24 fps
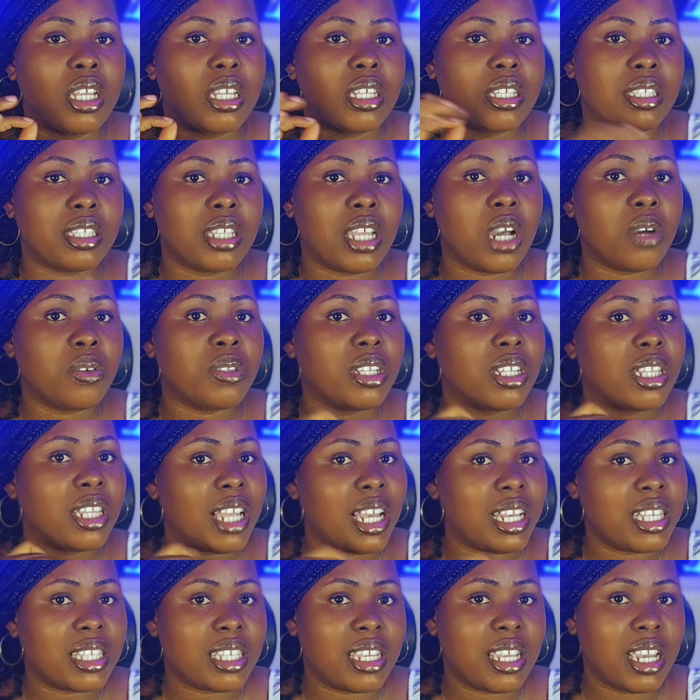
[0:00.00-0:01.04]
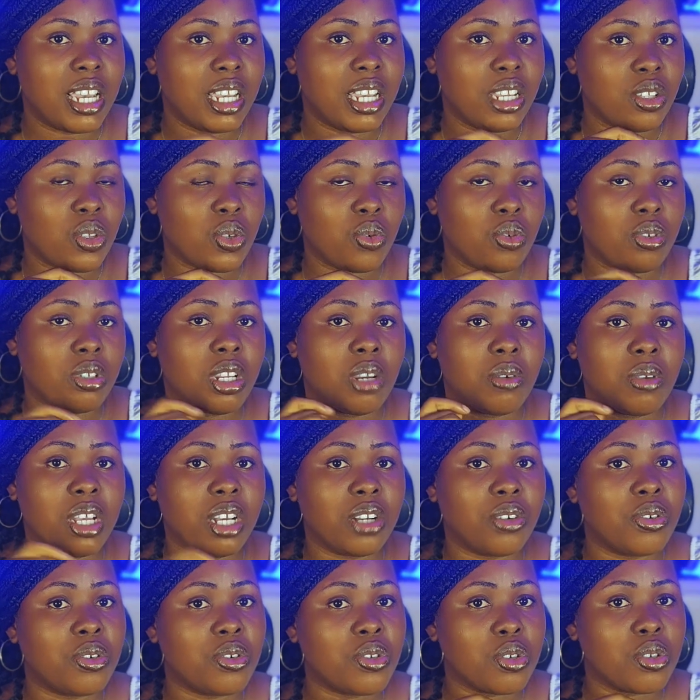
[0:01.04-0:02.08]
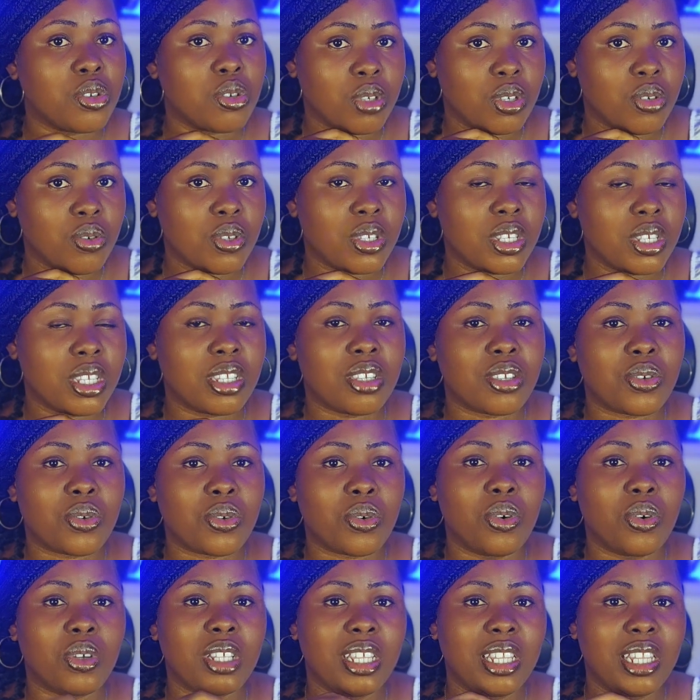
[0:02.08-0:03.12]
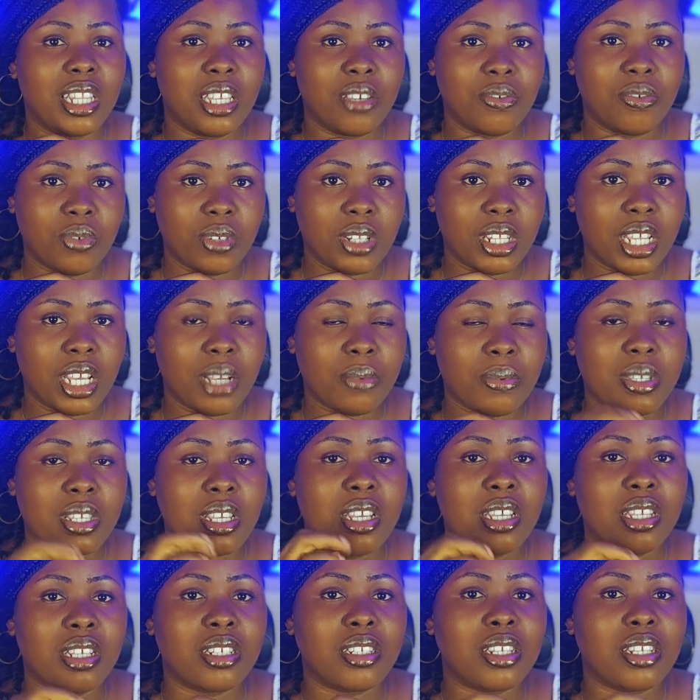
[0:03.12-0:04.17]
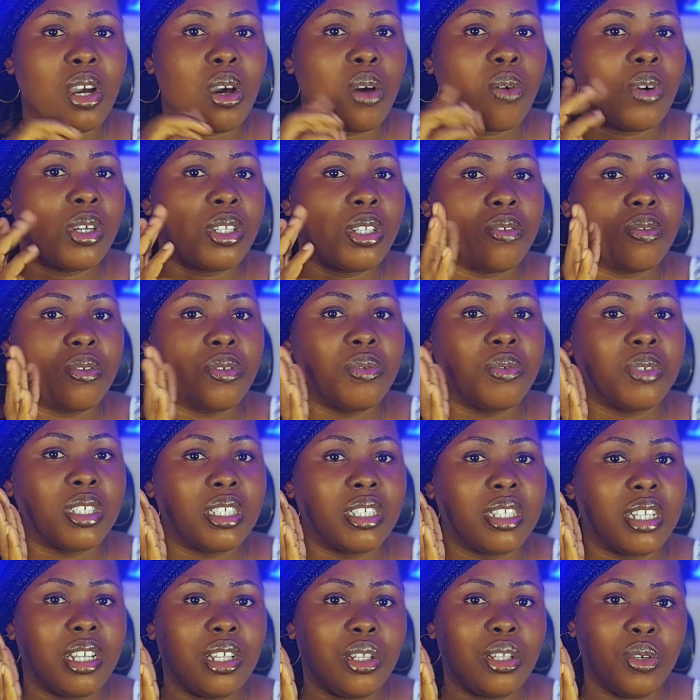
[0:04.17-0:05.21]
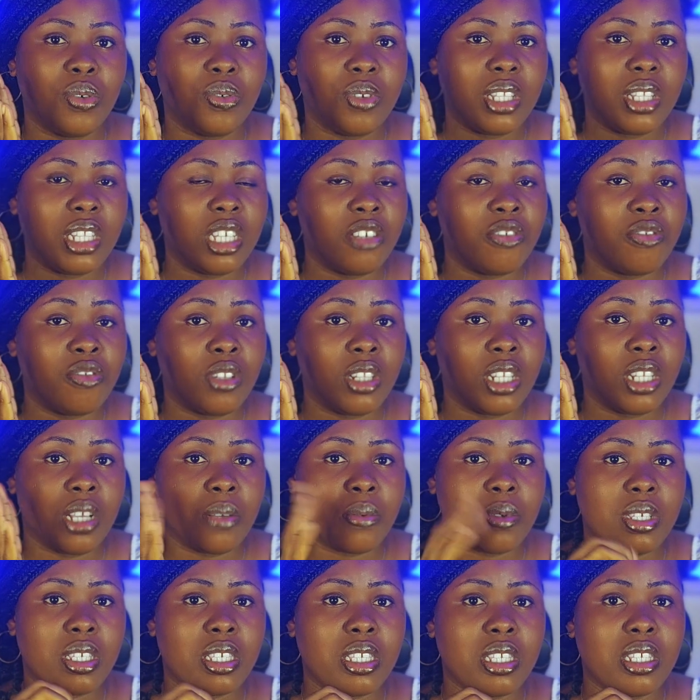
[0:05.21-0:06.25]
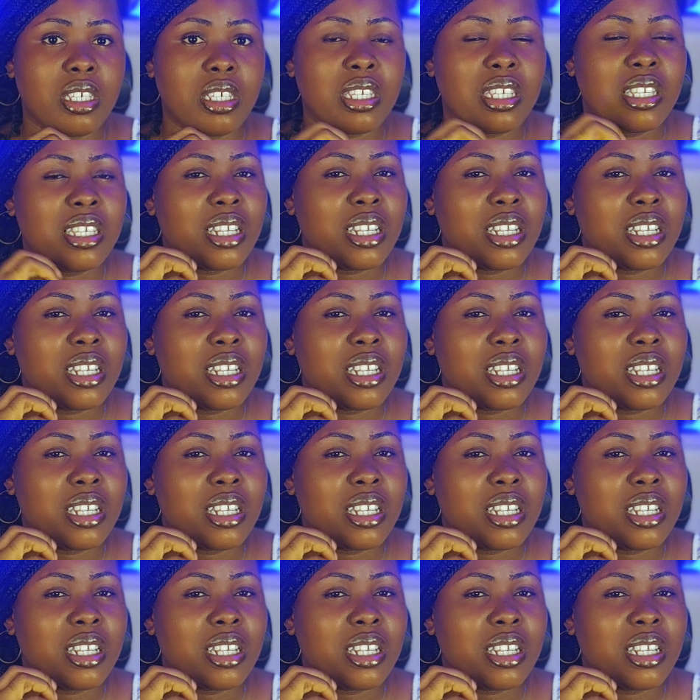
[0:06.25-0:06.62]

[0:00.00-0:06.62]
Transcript: Now the last AI tool that we are going to be using is called Speechman. Now one of the reasons I love Speechman is